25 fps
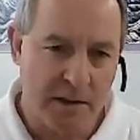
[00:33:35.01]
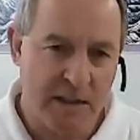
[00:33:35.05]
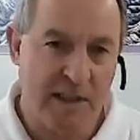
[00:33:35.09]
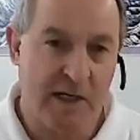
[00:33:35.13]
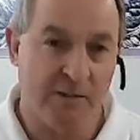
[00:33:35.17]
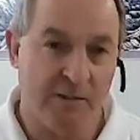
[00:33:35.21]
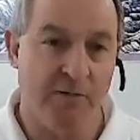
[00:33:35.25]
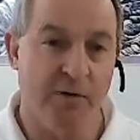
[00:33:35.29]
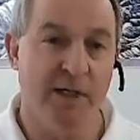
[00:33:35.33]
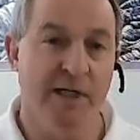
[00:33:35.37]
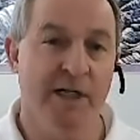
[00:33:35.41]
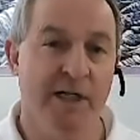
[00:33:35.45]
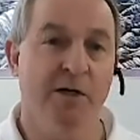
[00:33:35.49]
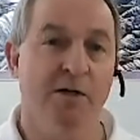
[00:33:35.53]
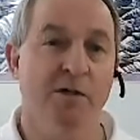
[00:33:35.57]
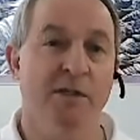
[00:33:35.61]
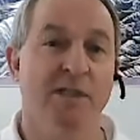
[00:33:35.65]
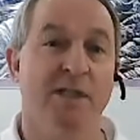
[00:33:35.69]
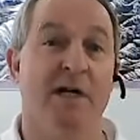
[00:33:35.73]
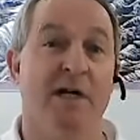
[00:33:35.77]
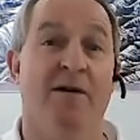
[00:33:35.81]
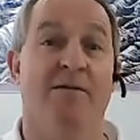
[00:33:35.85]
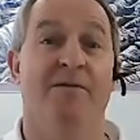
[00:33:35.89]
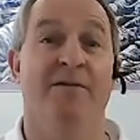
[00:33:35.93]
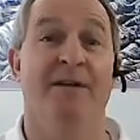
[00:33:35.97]
several years
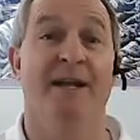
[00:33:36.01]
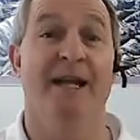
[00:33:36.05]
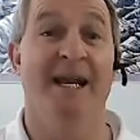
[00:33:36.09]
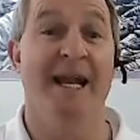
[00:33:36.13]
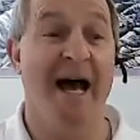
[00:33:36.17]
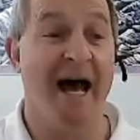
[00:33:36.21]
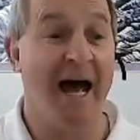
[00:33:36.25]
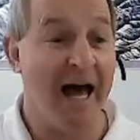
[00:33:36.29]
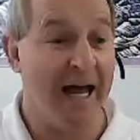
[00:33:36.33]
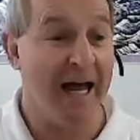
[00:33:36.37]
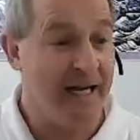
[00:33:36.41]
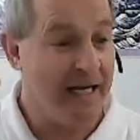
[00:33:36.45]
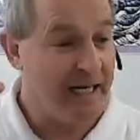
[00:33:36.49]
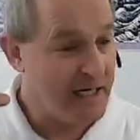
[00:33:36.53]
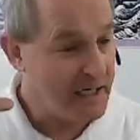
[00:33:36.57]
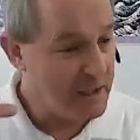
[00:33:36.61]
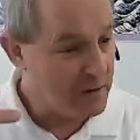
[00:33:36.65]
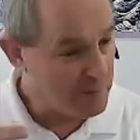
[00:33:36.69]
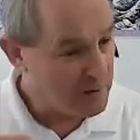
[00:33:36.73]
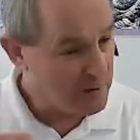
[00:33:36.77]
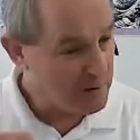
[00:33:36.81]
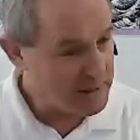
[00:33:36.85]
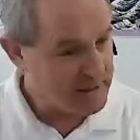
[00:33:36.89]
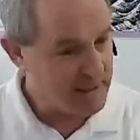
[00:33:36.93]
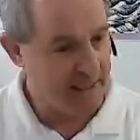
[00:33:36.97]
of not
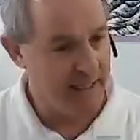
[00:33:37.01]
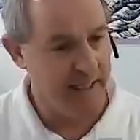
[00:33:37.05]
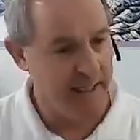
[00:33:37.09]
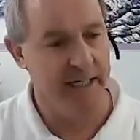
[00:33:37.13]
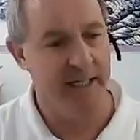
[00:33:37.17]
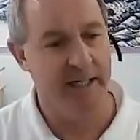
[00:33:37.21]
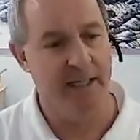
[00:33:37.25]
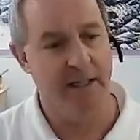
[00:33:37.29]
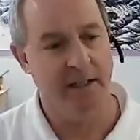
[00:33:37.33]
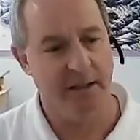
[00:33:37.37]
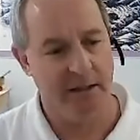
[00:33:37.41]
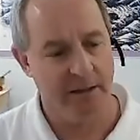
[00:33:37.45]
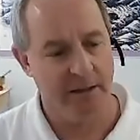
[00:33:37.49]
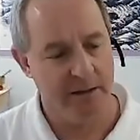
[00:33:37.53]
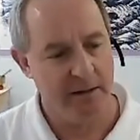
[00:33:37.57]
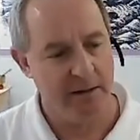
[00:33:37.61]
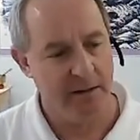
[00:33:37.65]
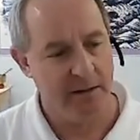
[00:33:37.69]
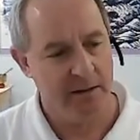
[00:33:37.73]
irritating